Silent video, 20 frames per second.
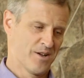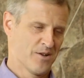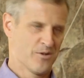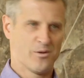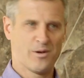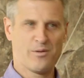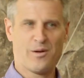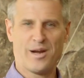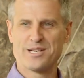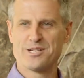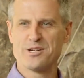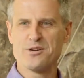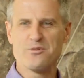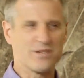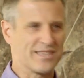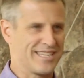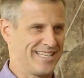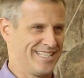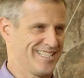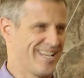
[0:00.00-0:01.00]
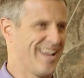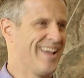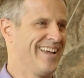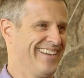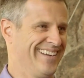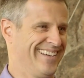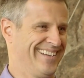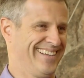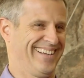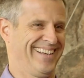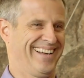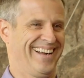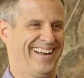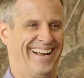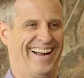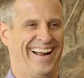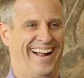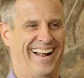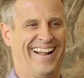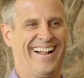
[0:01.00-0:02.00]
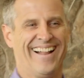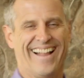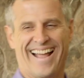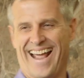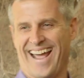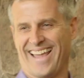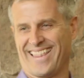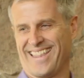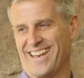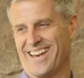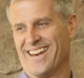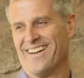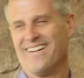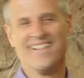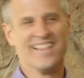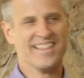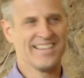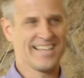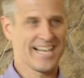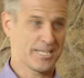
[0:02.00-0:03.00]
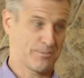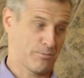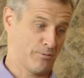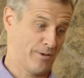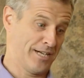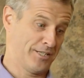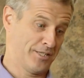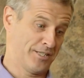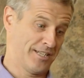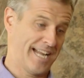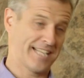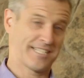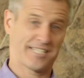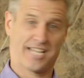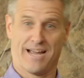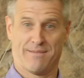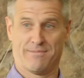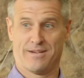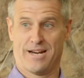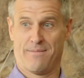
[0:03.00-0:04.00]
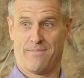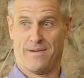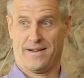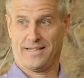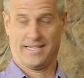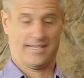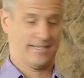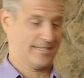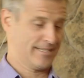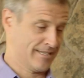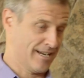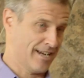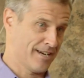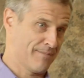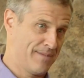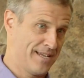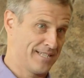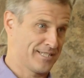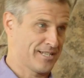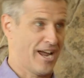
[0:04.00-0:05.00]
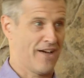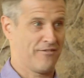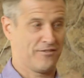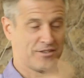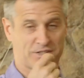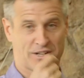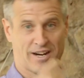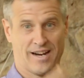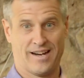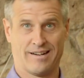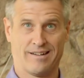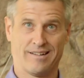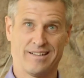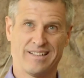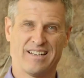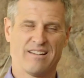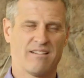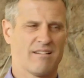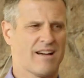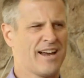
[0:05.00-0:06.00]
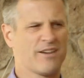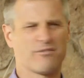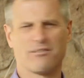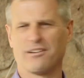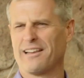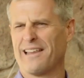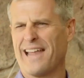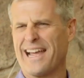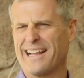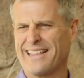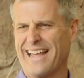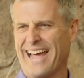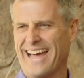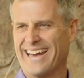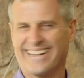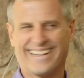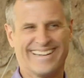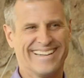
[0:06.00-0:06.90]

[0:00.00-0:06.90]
what do I do with this? And then the expiration date's coming up, I'm going to cut a piece off and try it. I don't really like that.